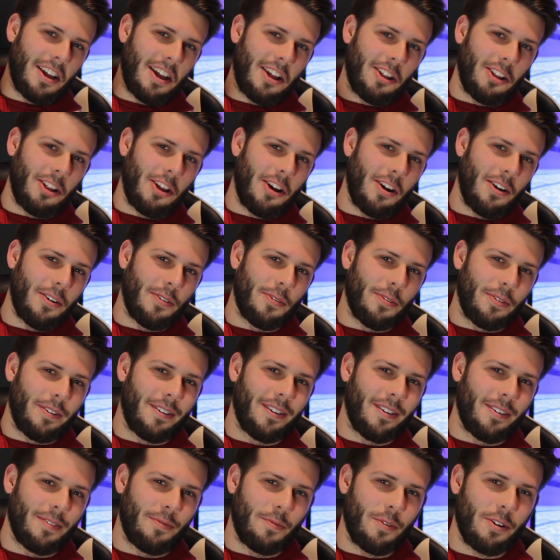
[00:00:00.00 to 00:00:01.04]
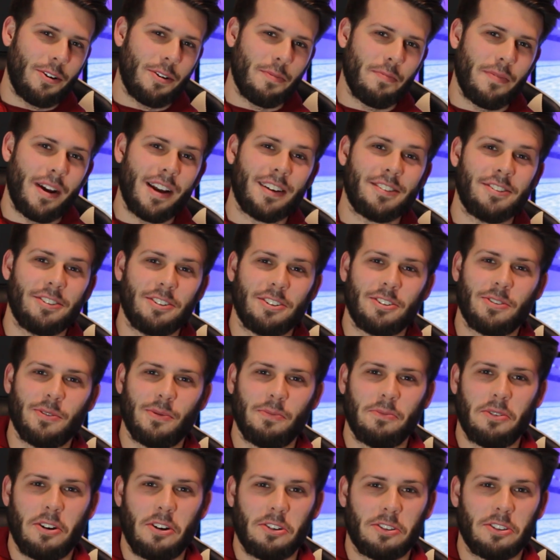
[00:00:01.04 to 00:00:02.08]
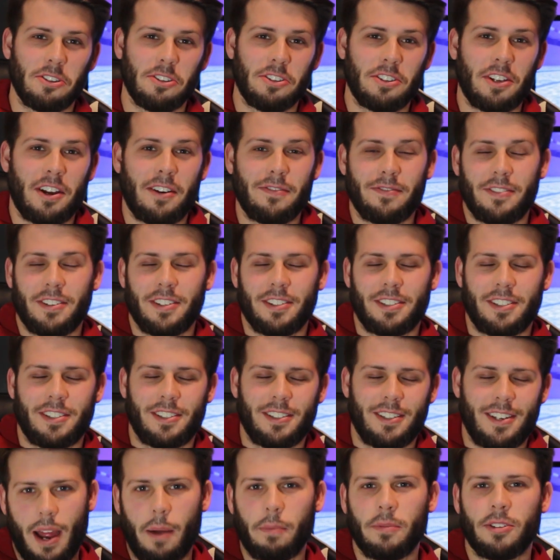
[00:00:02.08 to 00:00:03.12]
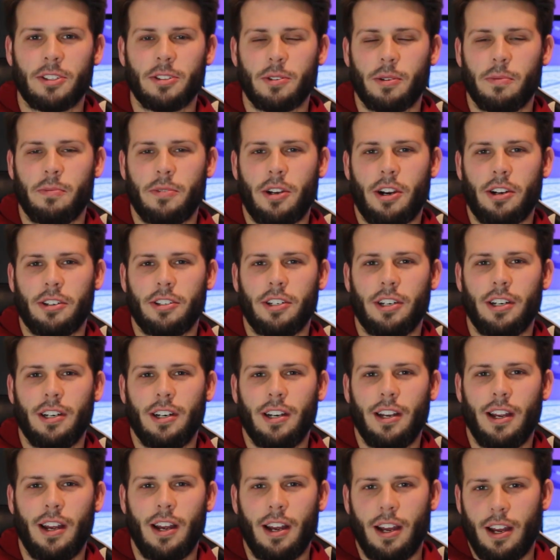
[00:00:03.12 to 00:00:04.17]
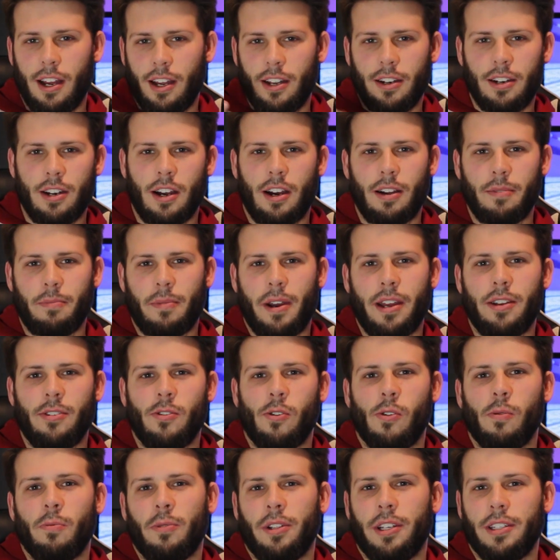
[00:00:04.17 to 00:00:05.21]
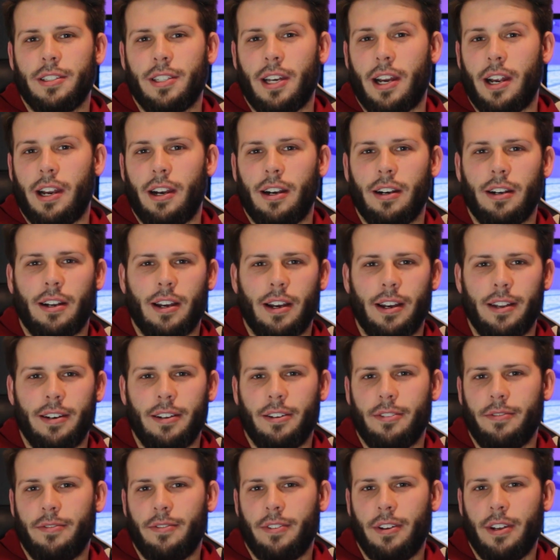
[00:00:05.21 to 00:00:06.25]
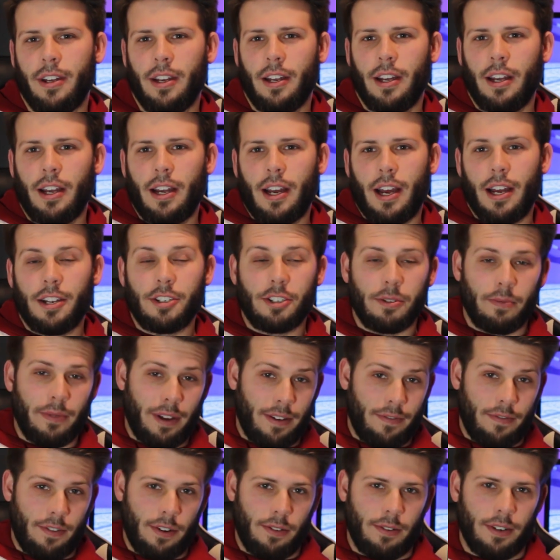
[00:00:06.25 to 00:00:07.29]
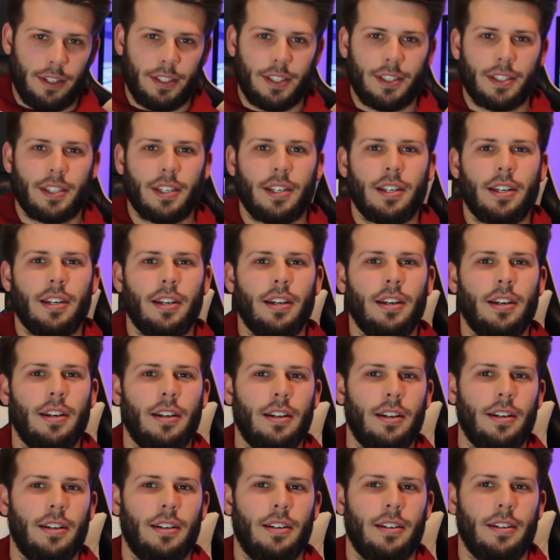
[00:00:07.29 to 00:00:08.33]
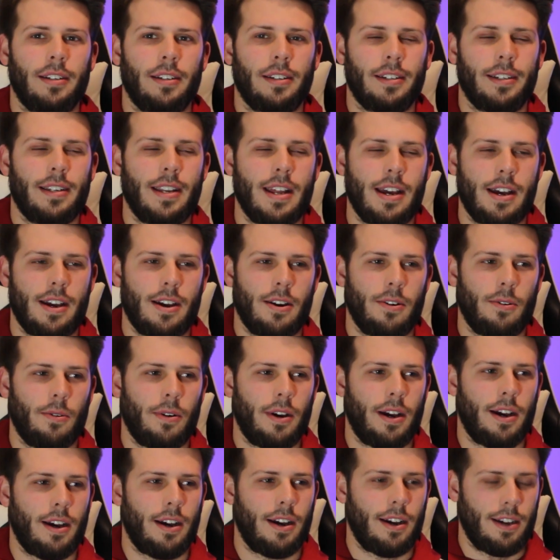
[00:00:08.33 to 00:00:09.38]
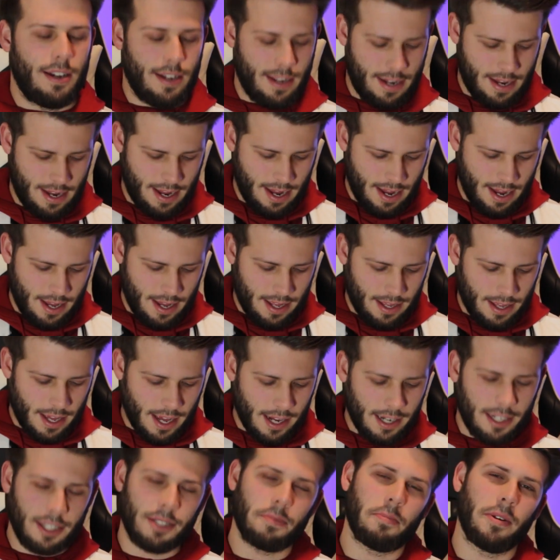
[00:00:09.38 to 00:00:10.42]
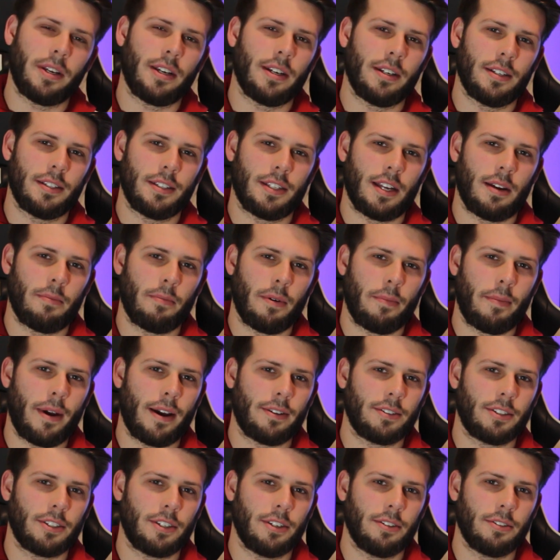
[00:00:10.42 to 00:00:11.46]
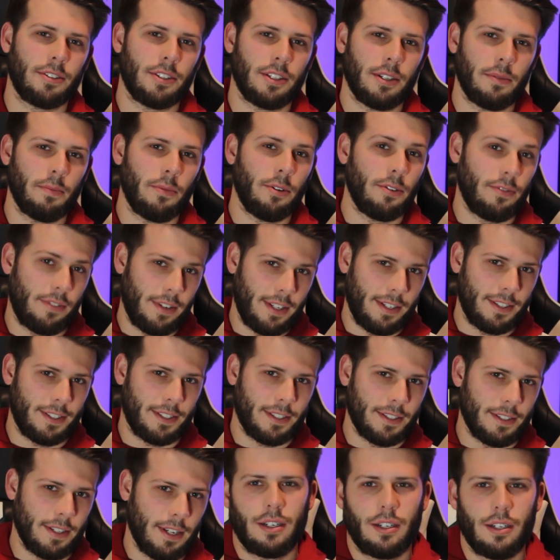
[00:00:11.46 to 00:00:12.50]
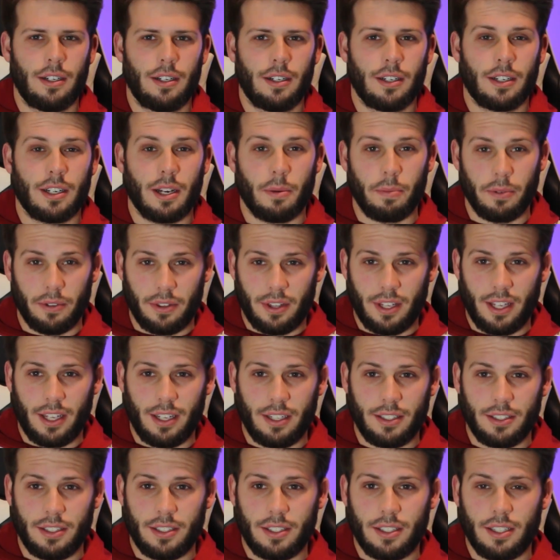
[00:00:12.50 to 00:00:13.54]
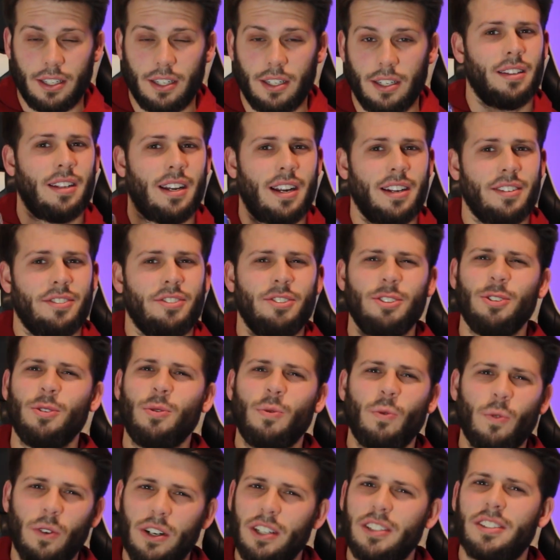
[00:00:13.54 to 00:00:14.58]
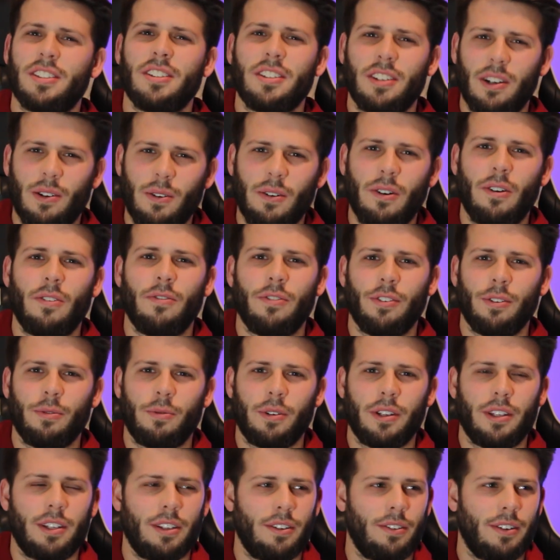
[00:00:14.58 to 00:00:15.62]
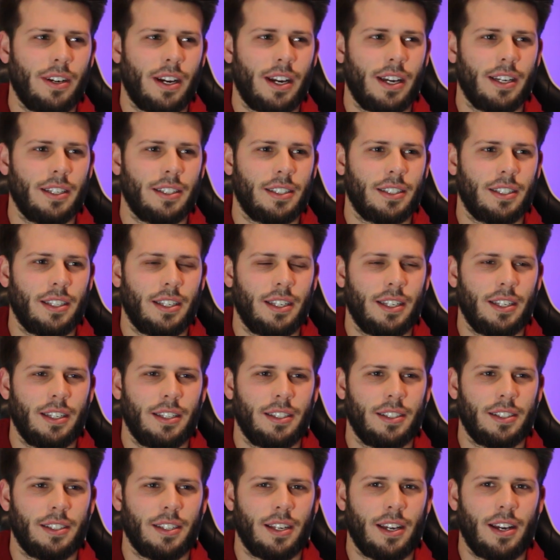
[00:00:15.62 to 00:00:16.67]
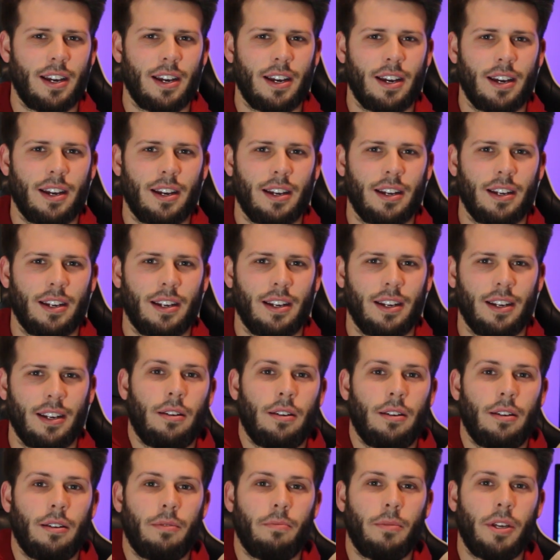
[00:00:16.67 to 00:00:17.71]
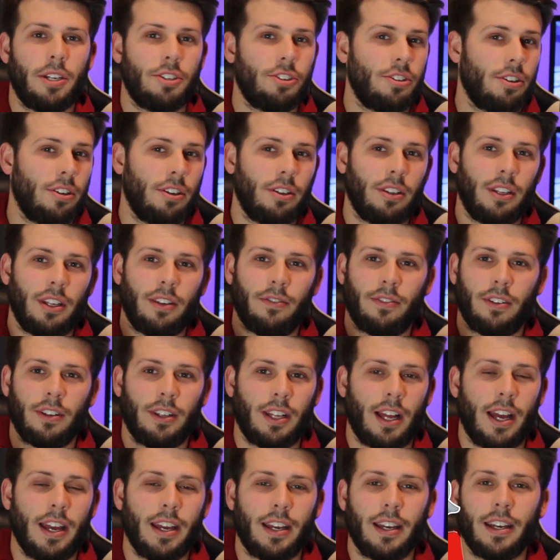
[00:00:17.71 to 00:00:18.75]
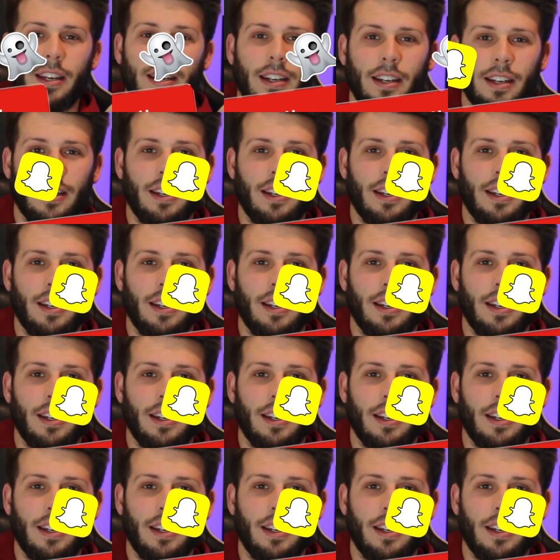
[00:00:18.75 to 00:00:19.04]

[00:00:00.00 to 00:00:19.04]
Hello! Welcome back to the swim doctor's office. I'm the swim doctor, not in my normal attire, kind of, as you may have noticed. Now, that is because I'm about to go to the movies. A couple things that I do want to go over with you guys is make sure you leave a like. It